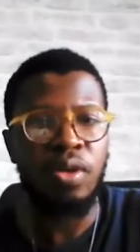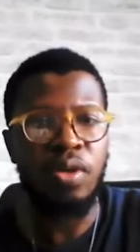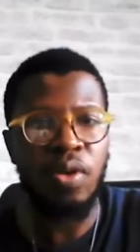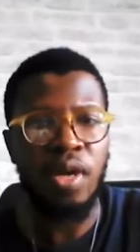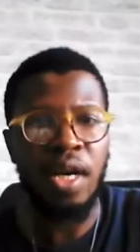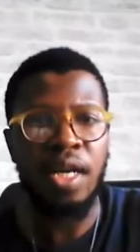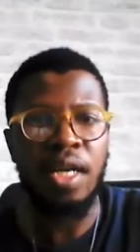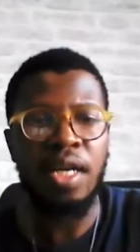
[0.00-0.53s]

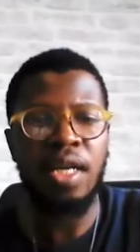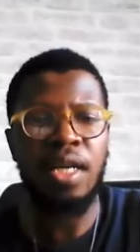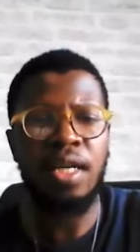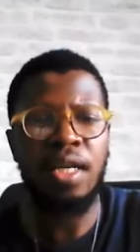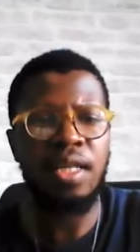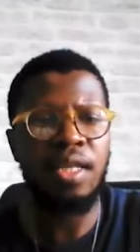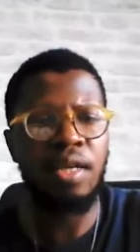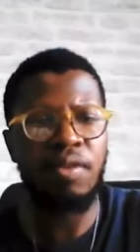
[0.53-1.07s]

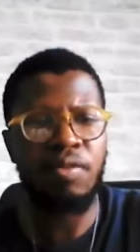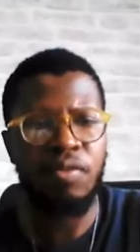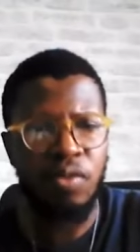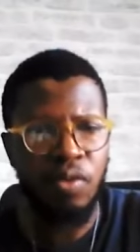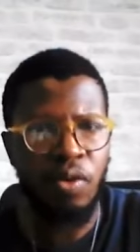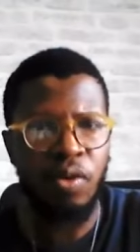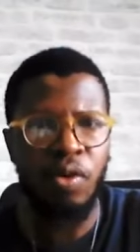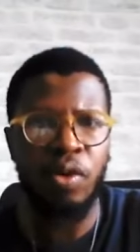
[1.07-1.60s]
Uganda. They've
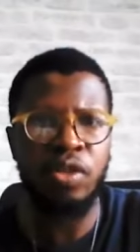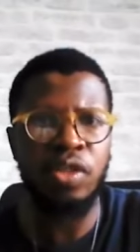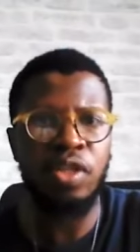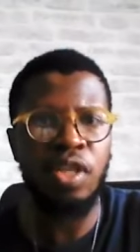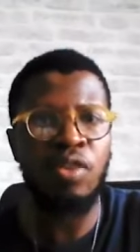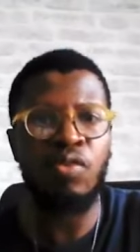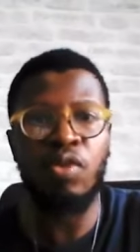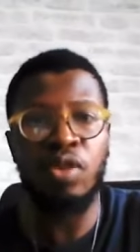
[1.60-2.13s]
gotten
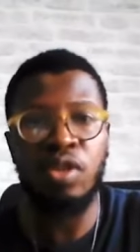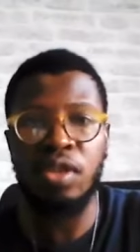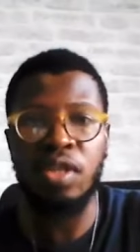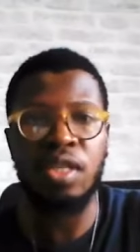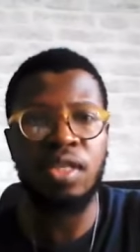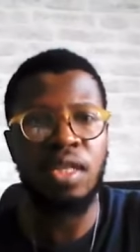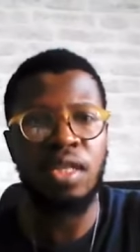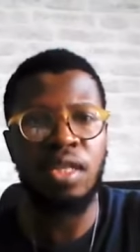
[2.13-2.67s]
inroads
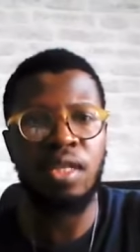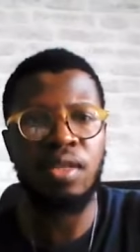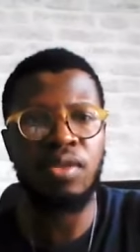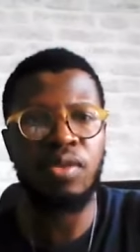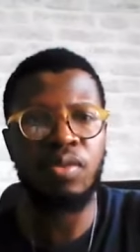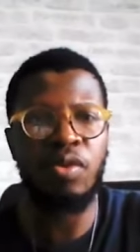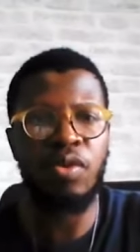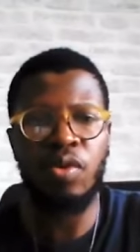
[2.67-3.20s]
recently
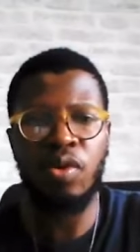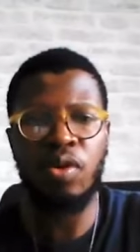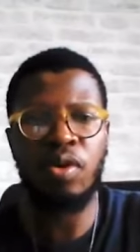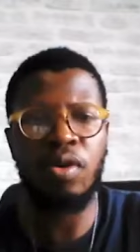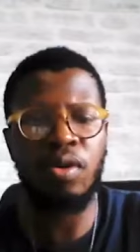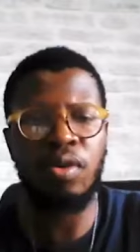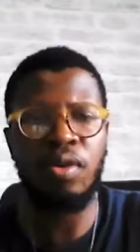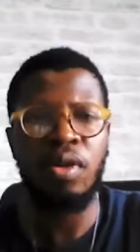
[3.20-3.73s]
to
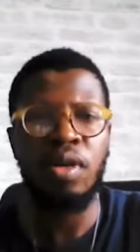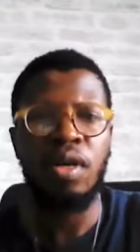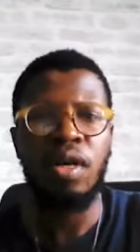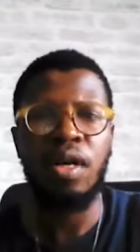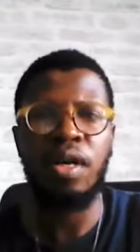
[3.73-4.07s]
Morocco.